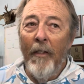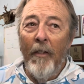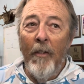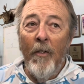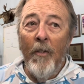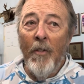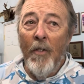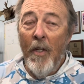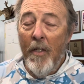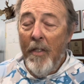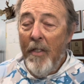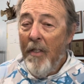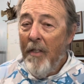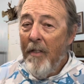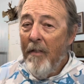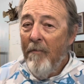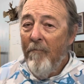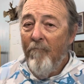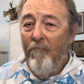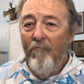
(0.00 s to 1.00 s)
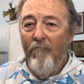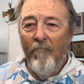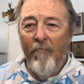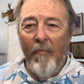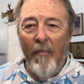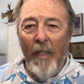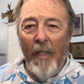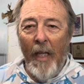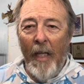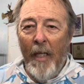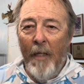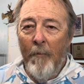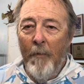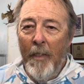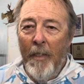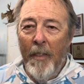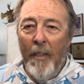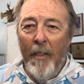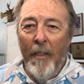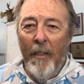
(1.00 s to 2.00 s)
Just, I
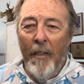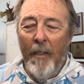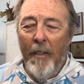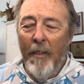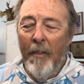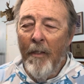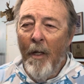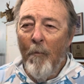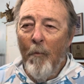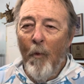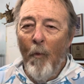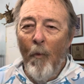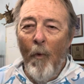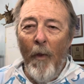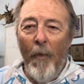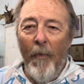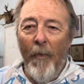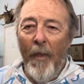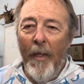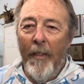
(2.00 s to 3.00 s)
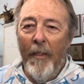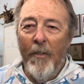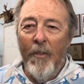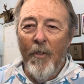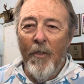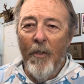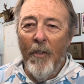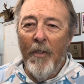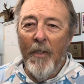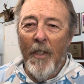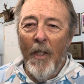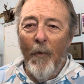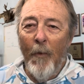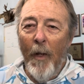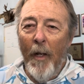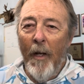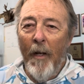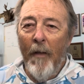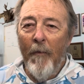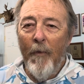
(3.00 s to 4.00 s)
mean, the number one thing that you could tell
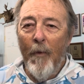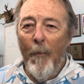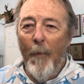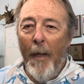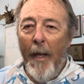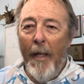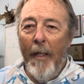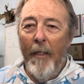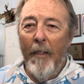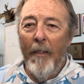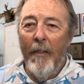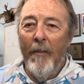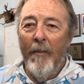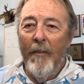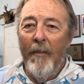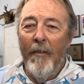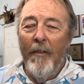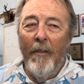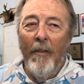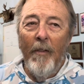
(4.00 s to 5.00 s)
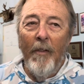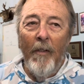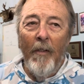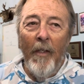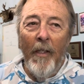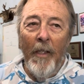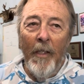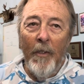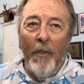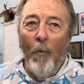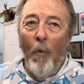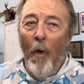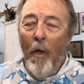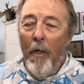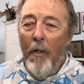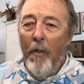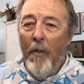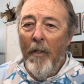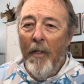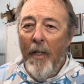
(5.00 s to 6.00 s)
right off the bat, hit the
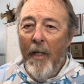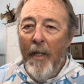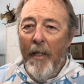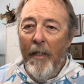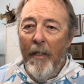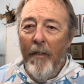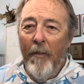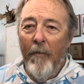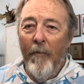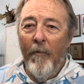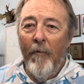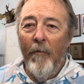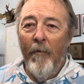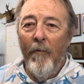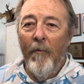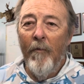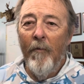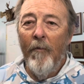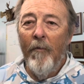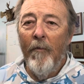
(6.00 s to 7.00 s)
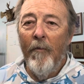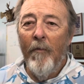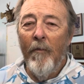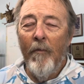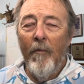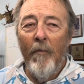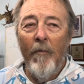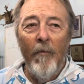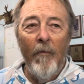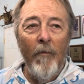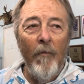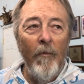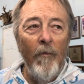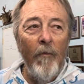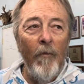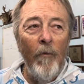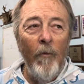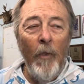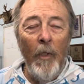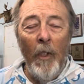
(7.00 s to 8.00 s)
water today.
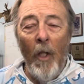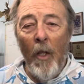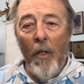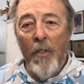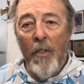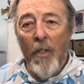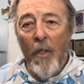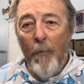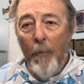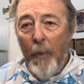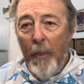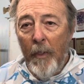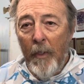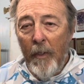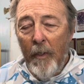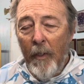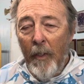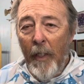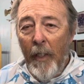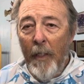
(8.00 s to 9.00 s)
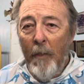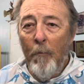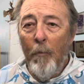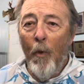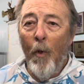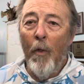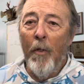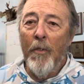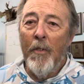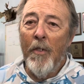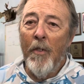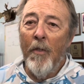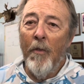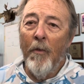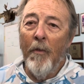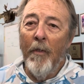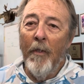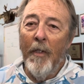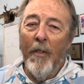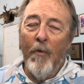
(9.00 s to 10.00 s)
We launched up in Lakeport, so
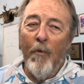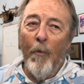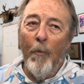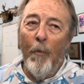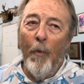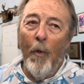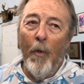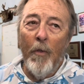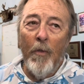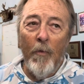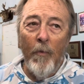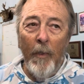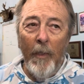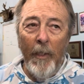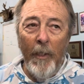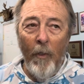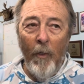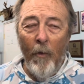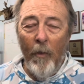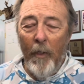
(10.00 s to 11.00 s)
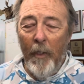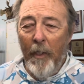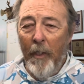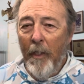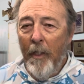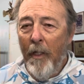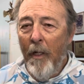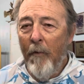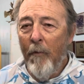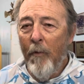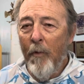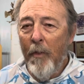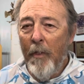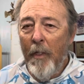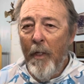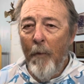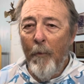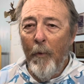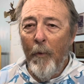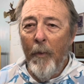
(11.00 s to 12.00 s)
this report's really only going to cover the
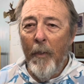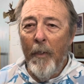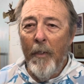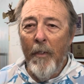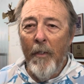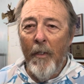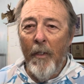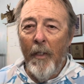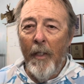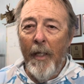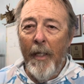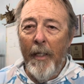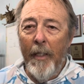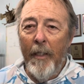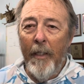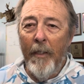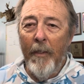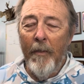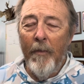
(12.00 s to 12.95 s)
upper end of the lake